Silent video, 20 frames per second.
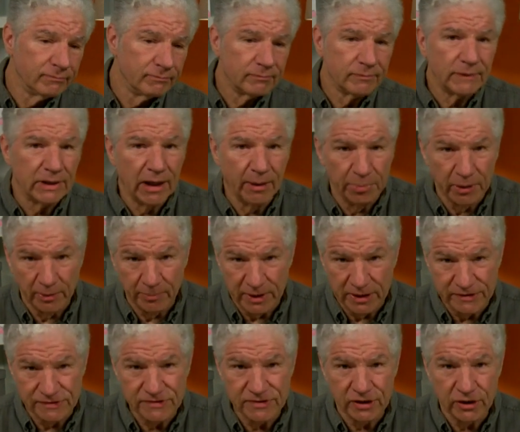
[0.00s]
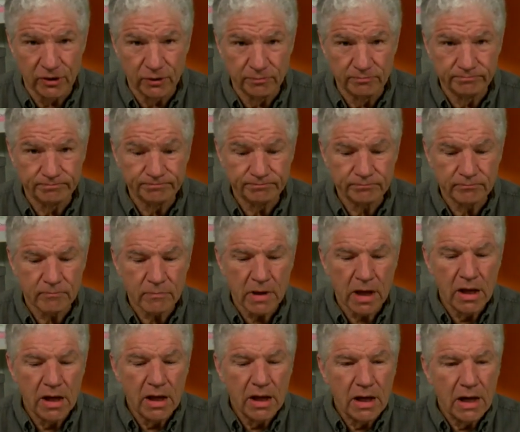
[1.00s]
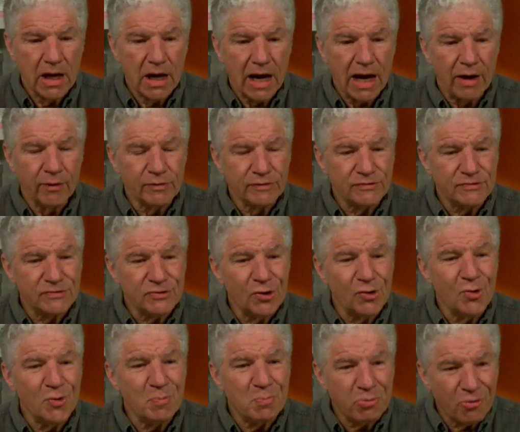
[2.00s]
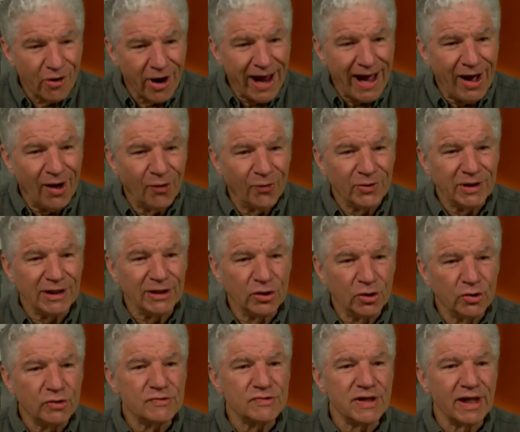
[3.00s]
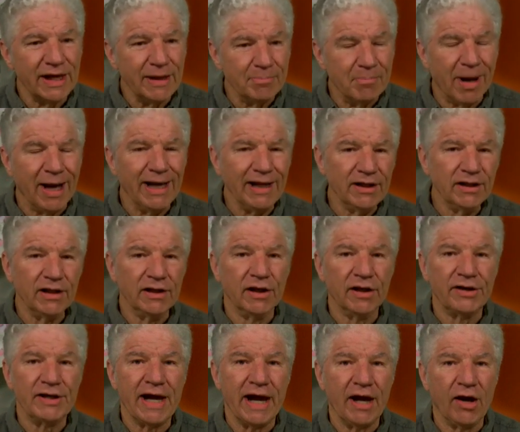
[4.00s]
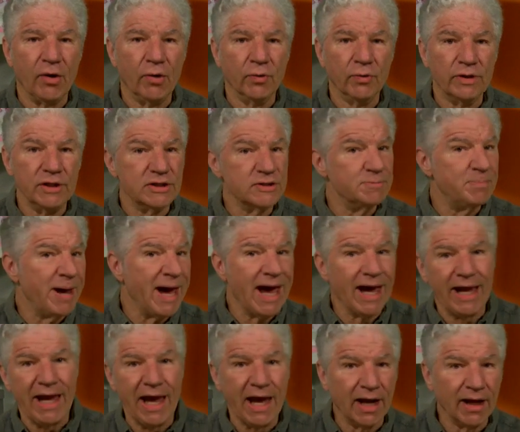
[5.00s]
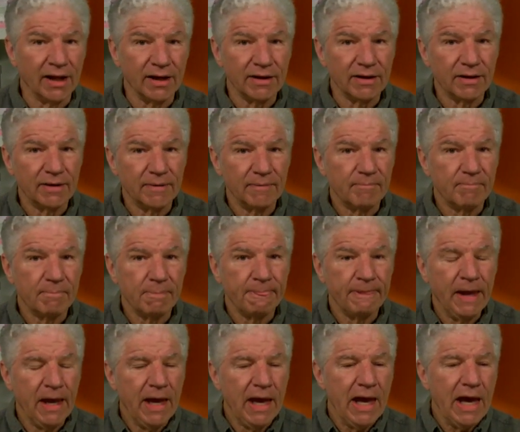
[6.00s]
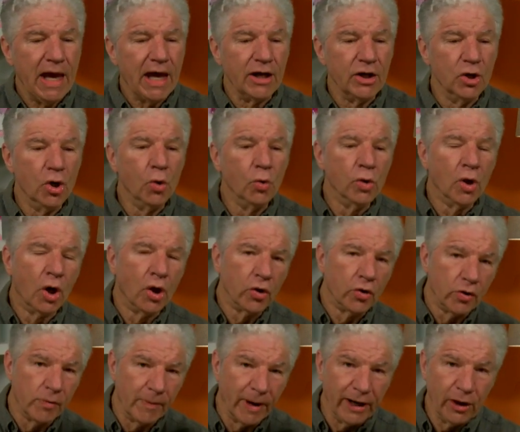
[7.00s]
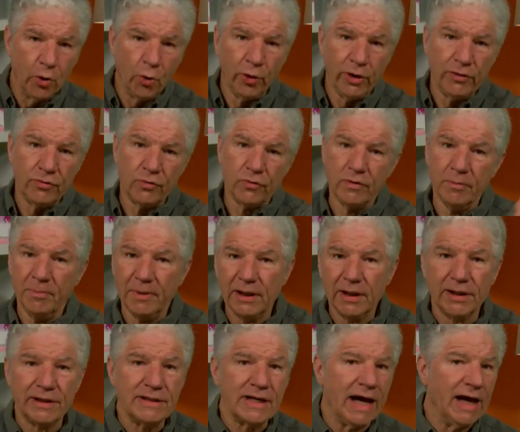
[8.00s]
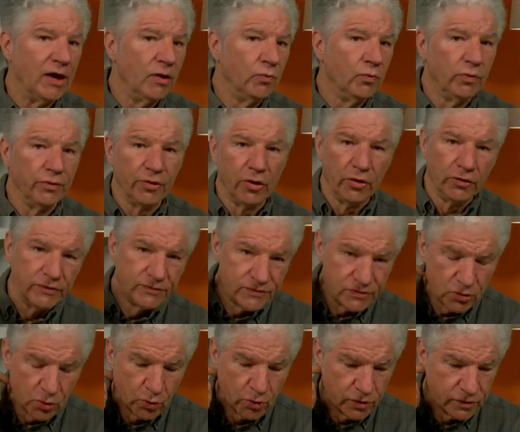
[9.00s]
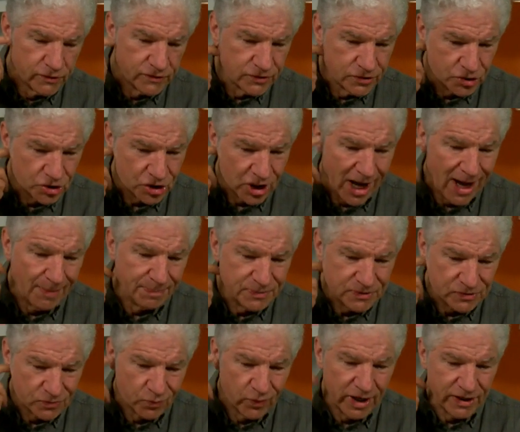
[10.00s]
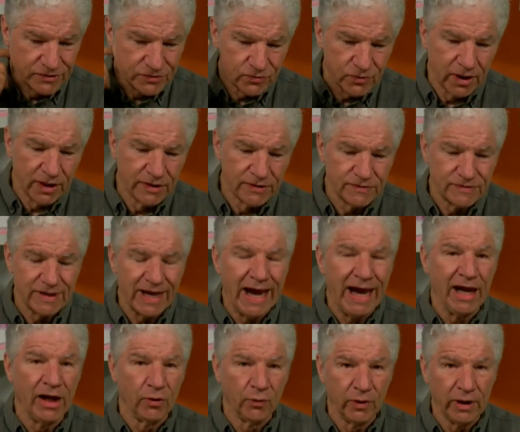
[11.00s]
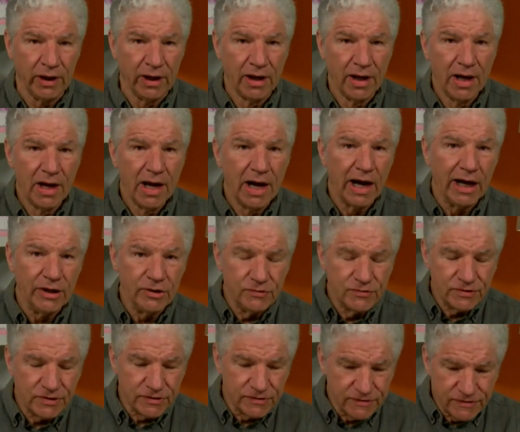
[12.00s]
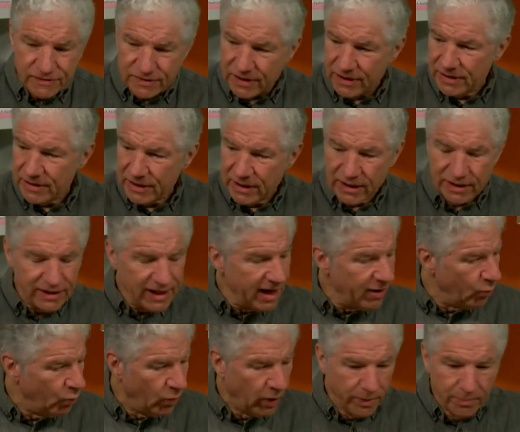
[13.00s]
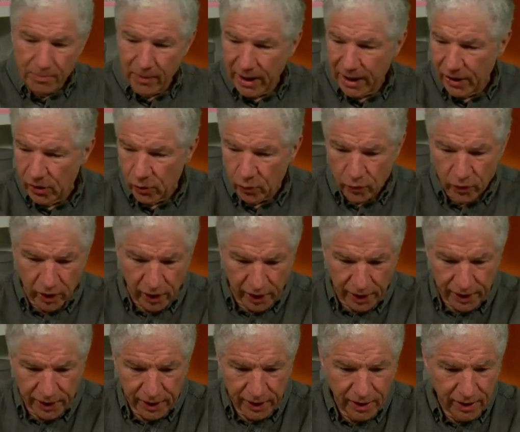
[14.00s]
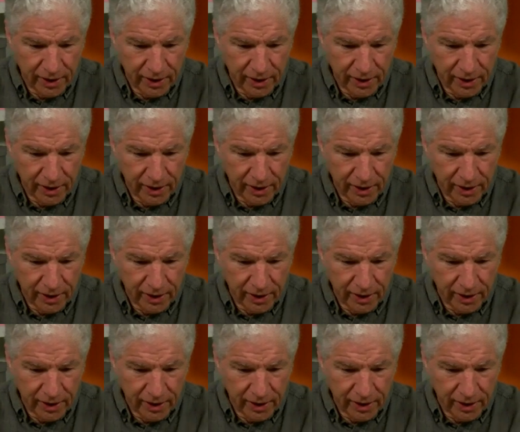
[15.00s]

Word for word: a couple of months ago. I was so proud, it looks like my little town is back at it. And no longer am I going through the middle of town with all the stores and shops and restaurants angry. I used to sit in that one mile run